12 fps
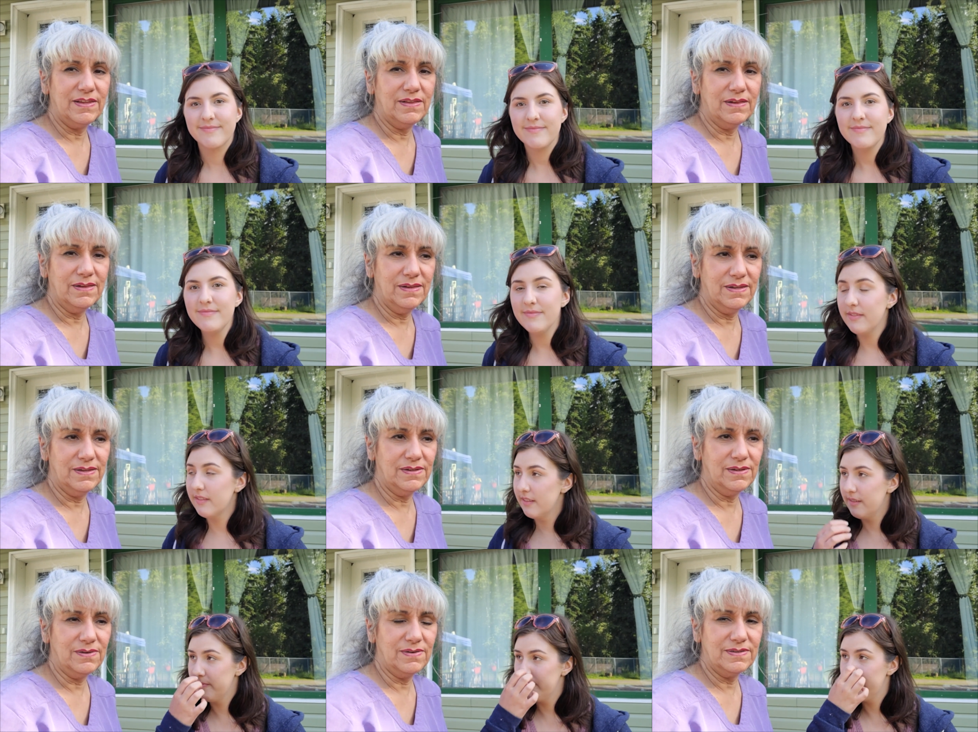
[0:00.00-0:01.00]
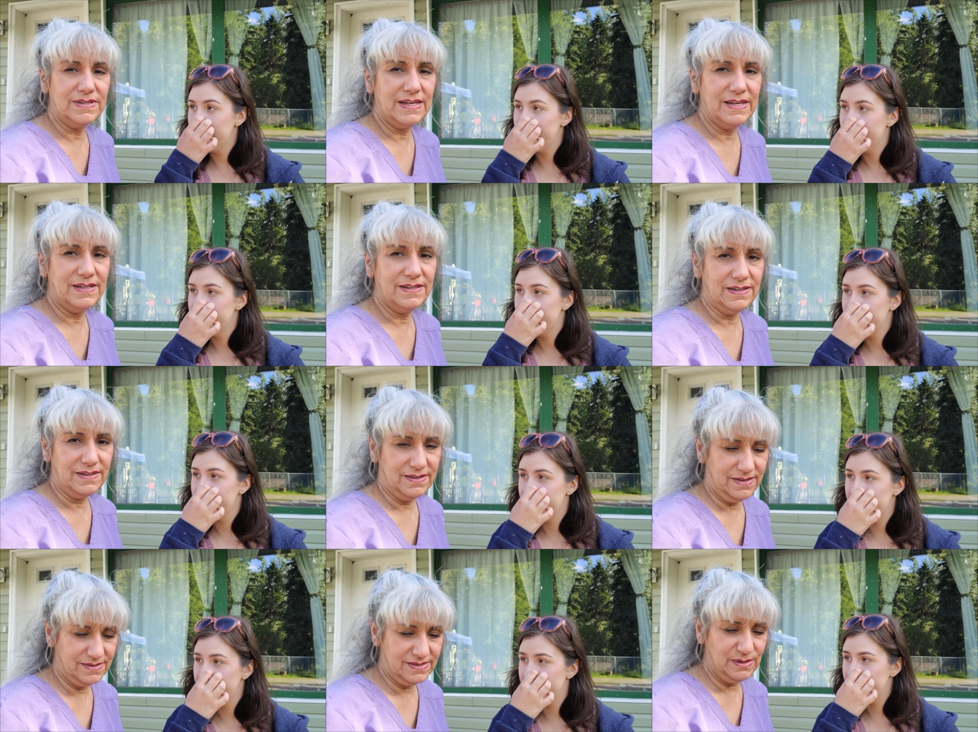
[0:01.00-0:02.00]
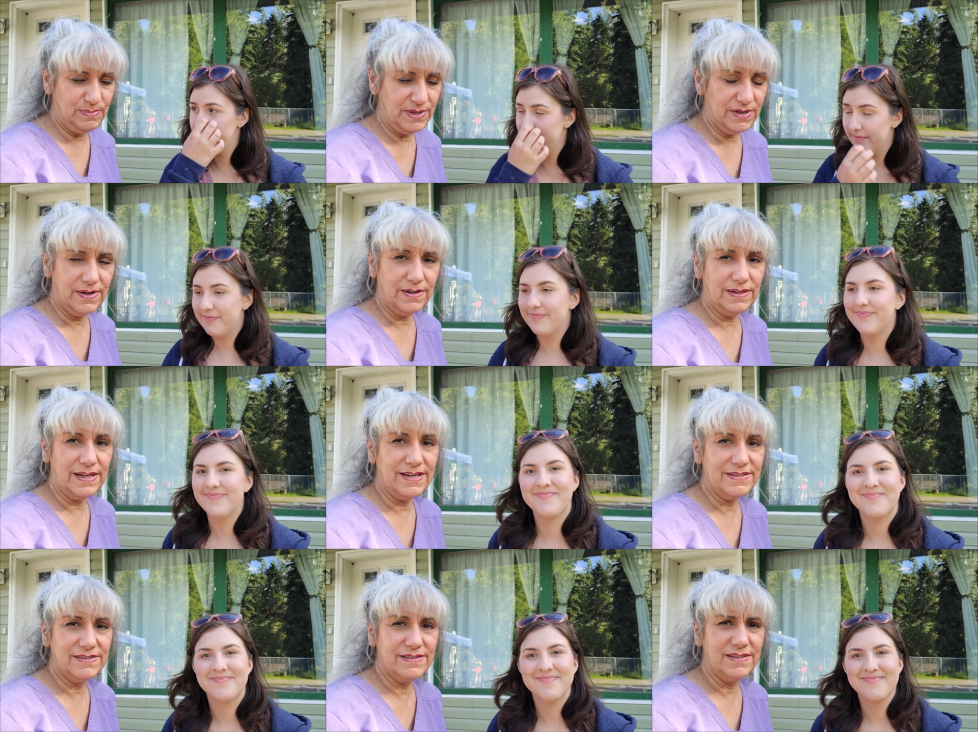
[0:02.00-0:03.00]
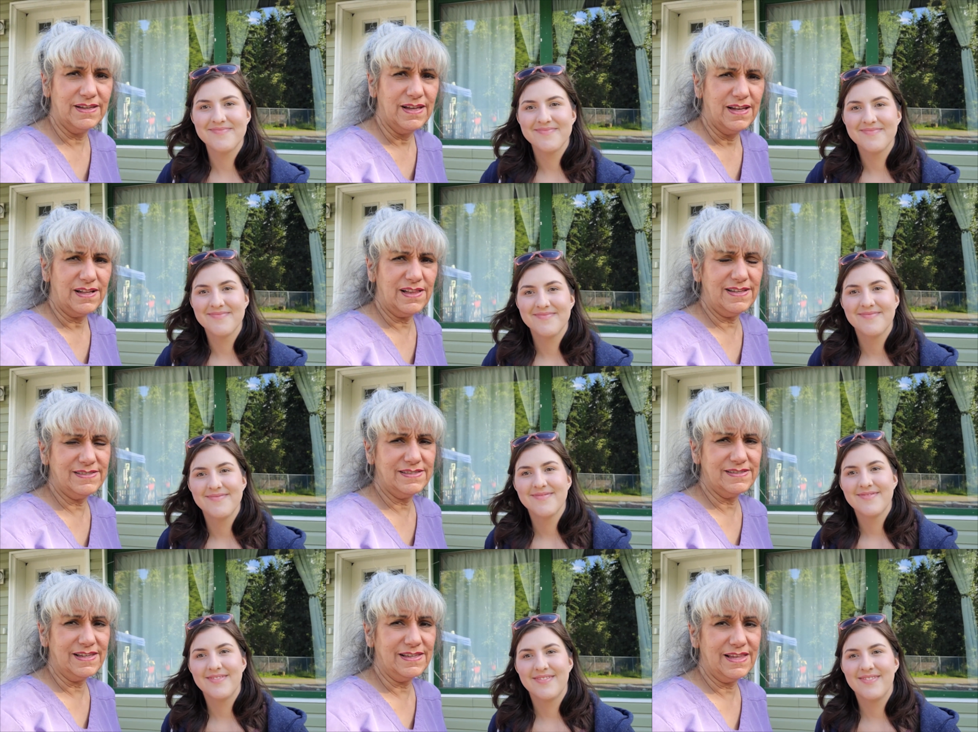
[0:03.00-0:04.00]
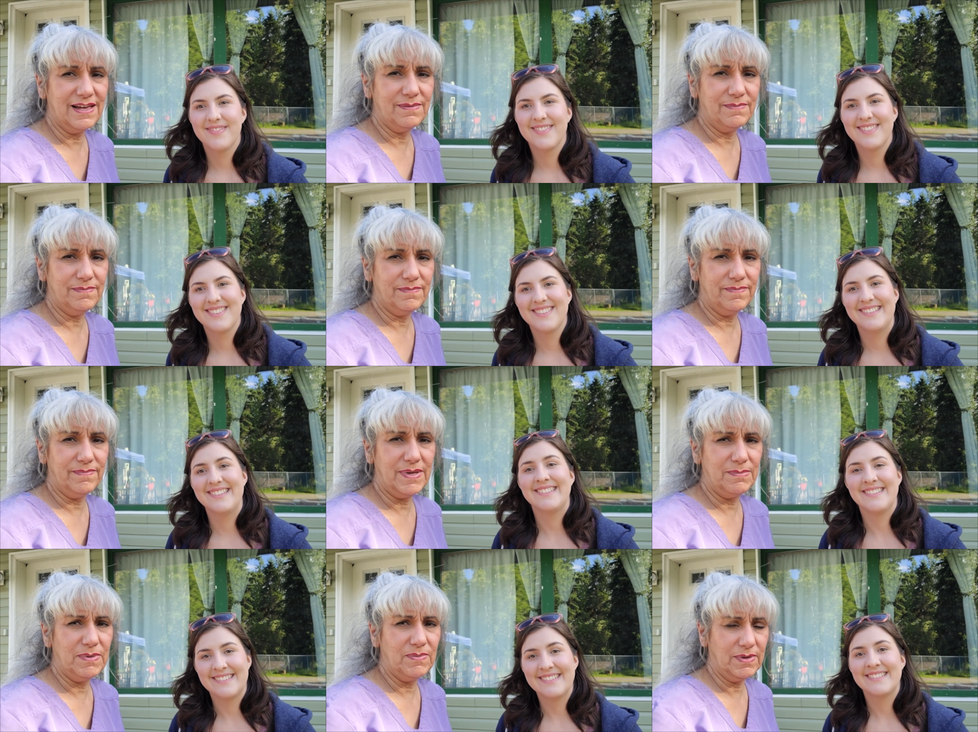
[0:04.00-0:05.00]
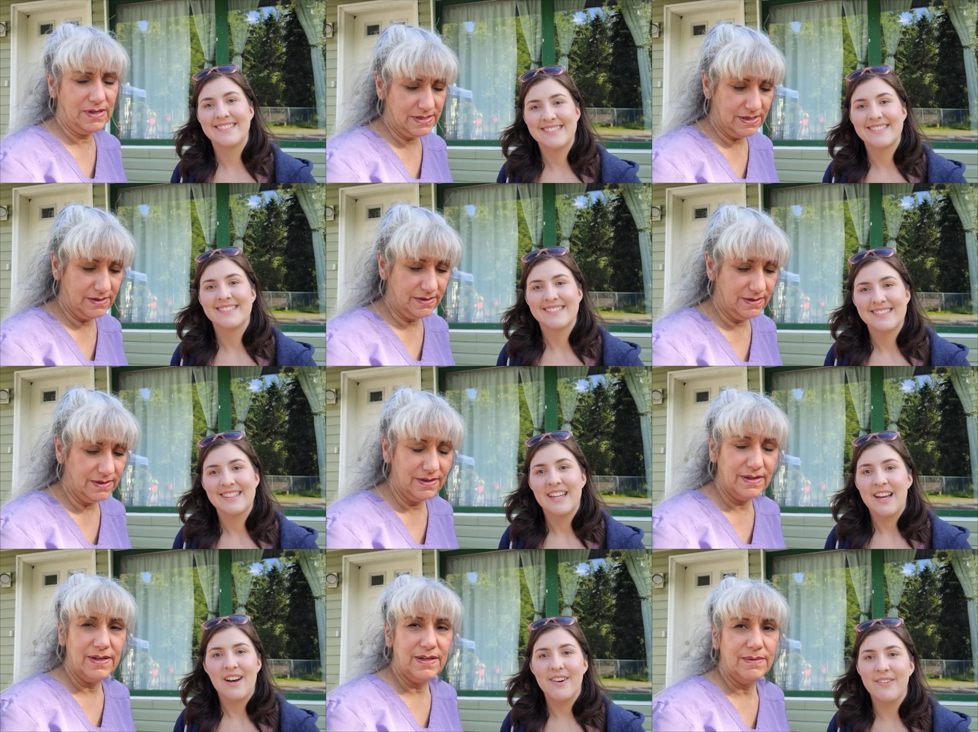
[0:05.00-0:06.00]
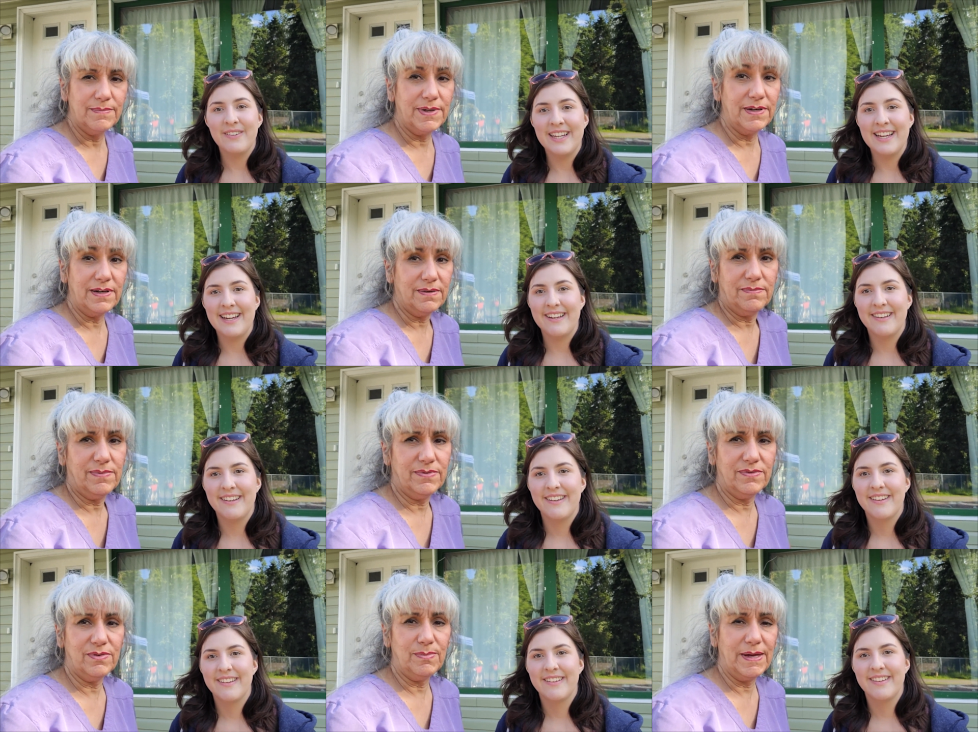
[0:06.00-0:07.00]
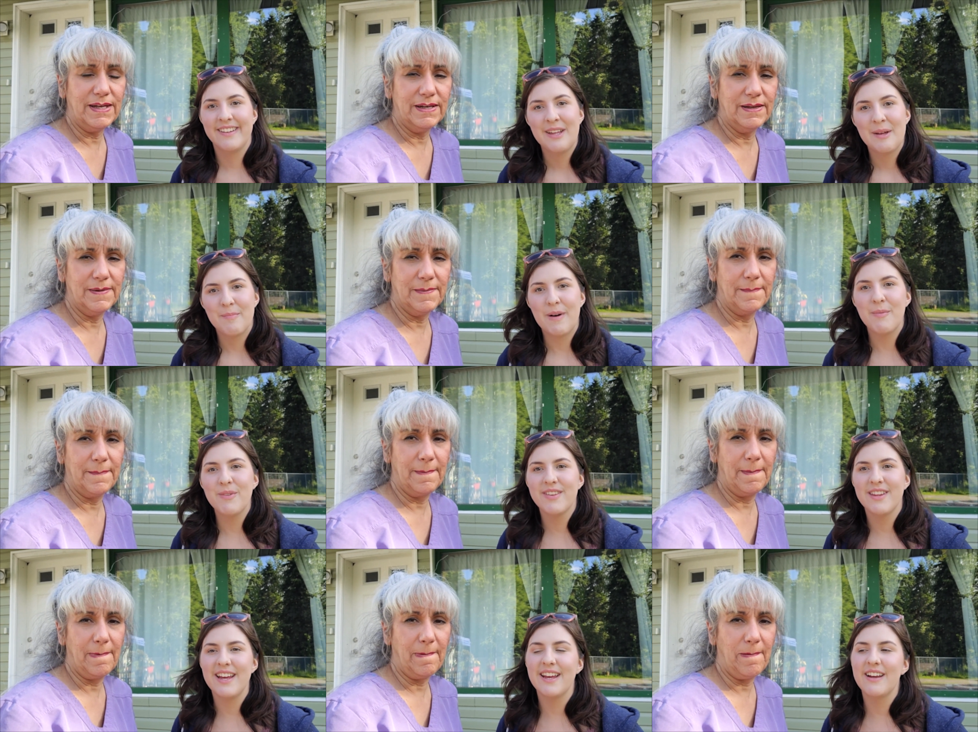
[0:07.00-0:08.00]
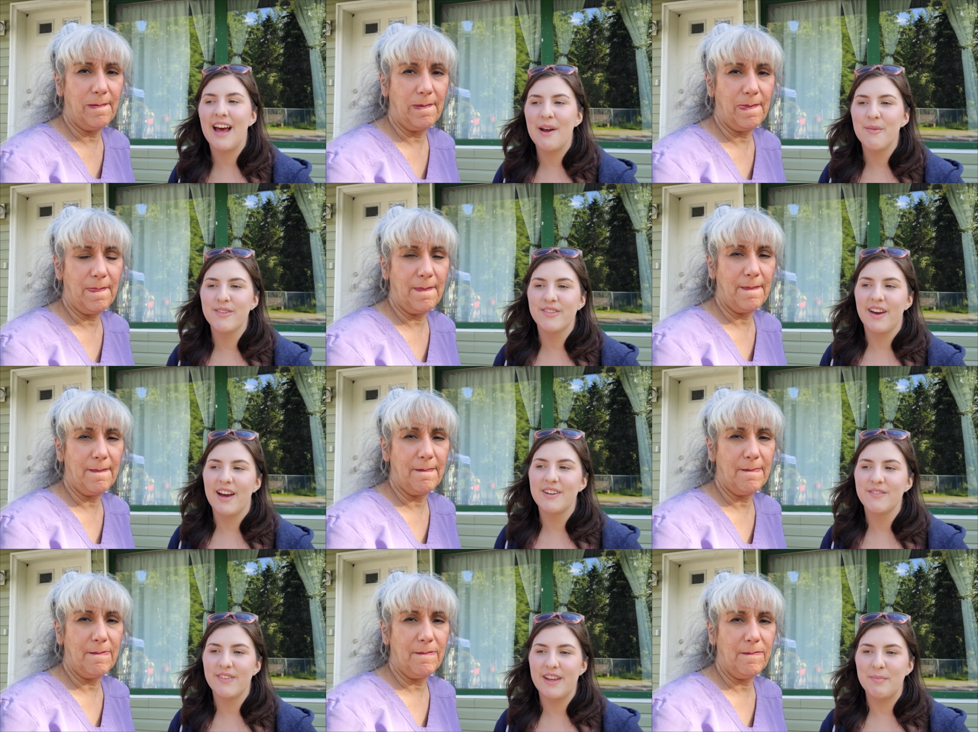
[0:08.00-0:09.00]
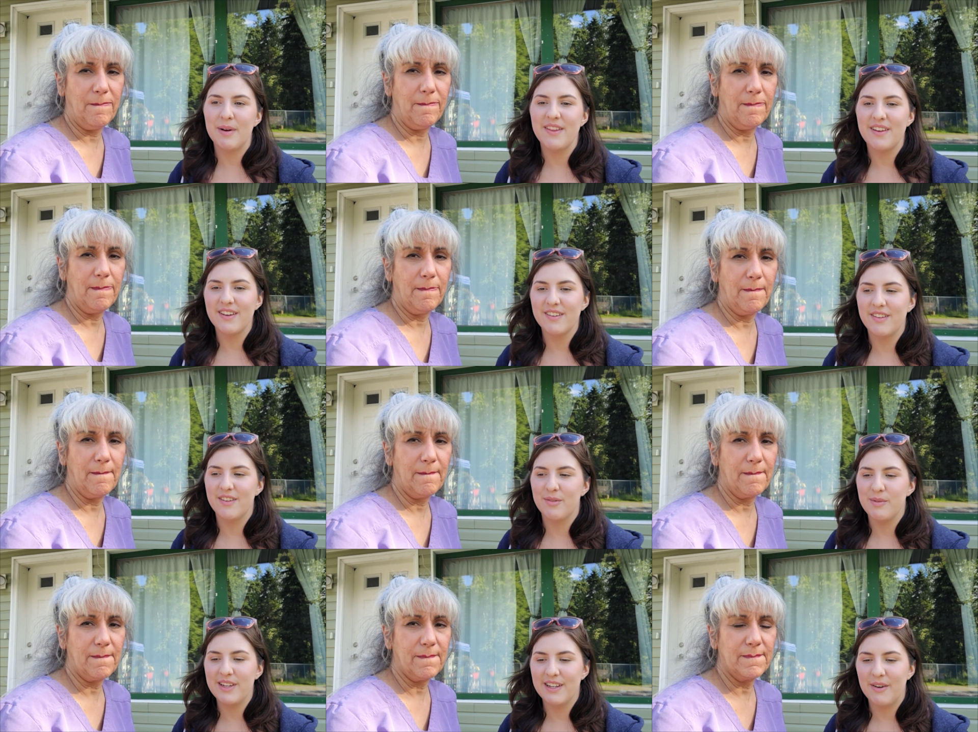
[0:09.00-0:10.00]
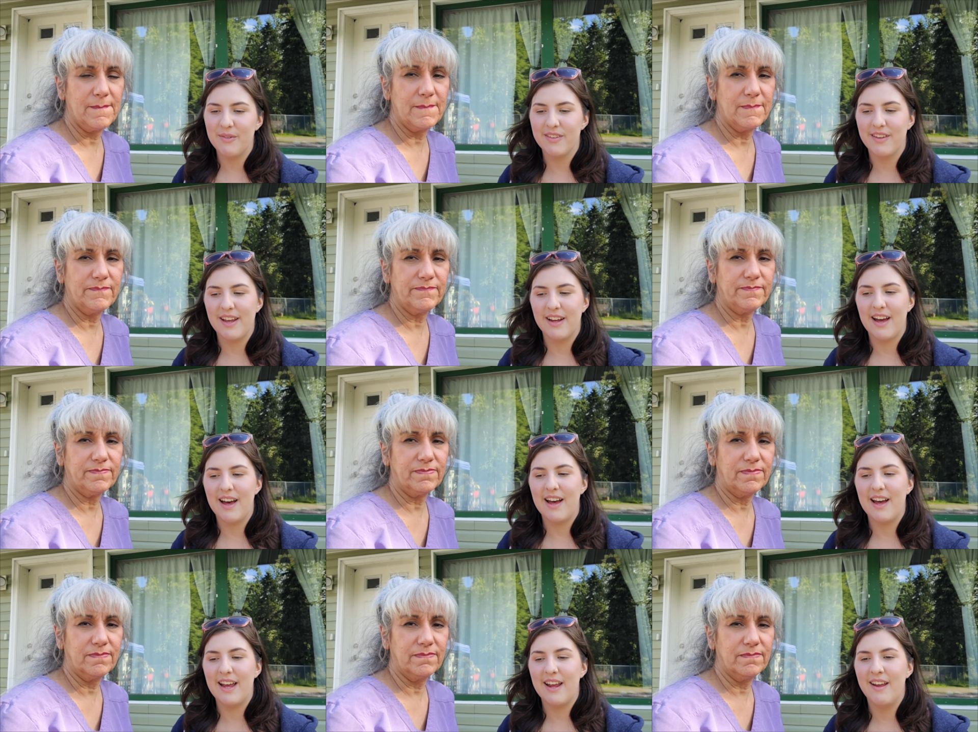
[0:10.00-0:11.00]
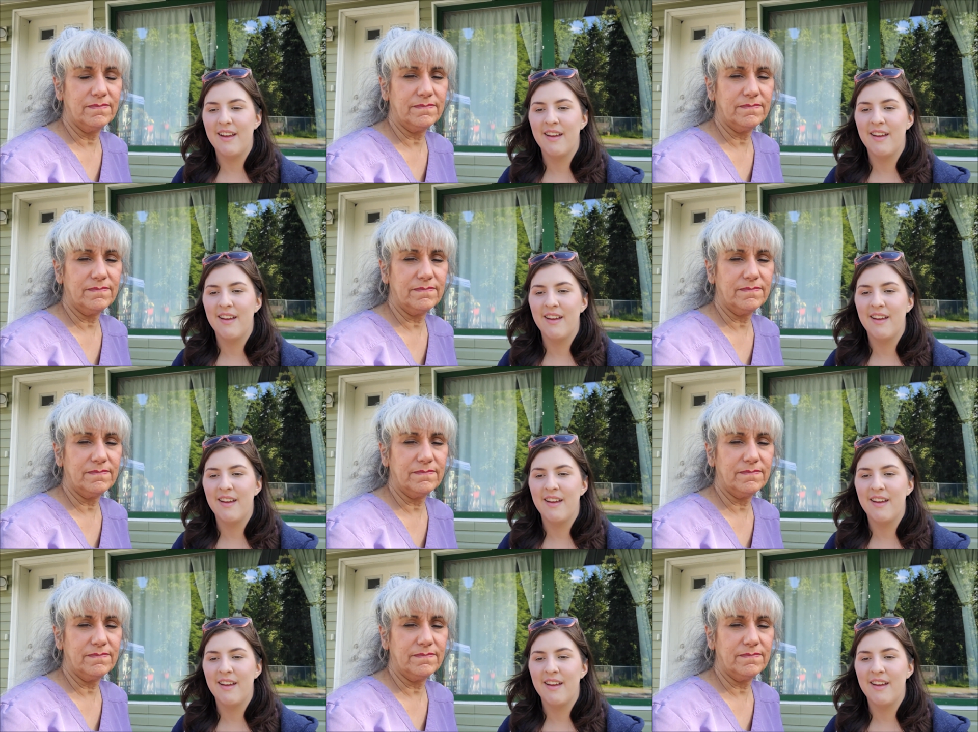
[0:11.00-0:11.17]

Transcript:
Speaker 1: the, the long day and the CPR class, classes like that make me really tired.
Speaker 2: Oh yeah. But it wasn't too bad. Mom was saying, I was kind of like, by the end of this week, I was like, I